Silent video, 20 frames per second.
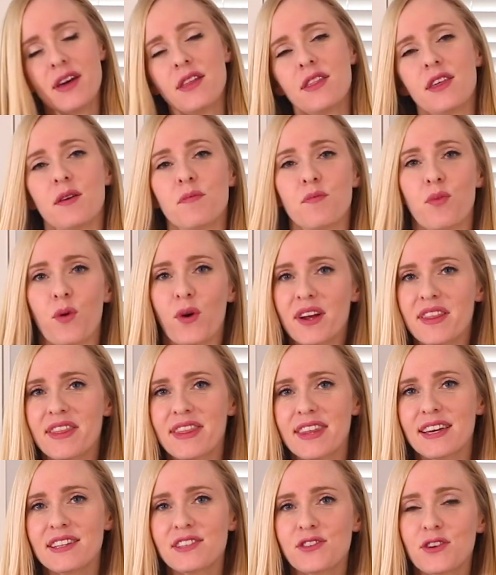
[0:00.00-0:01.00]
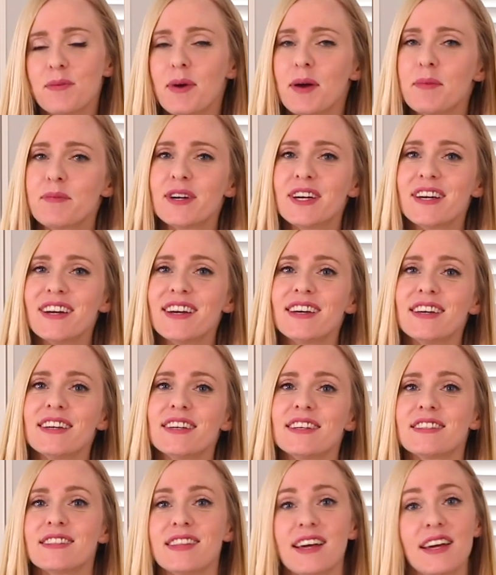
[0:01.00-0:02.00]
The important thing to remember
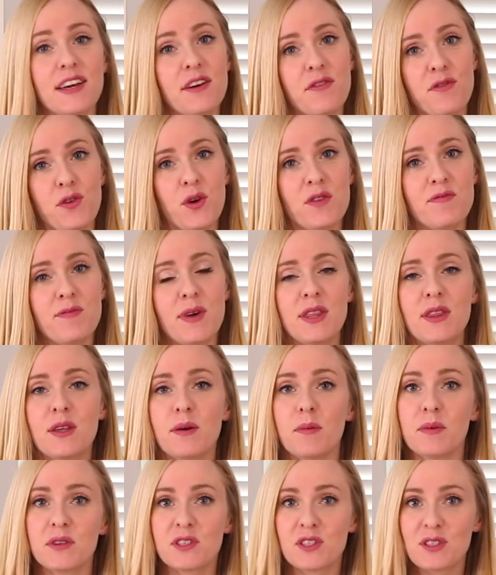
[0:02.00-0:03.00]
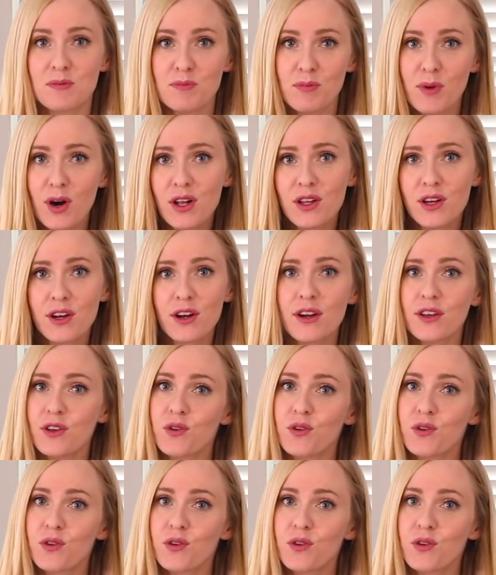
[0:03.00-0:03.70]
is that if you have made them smaller,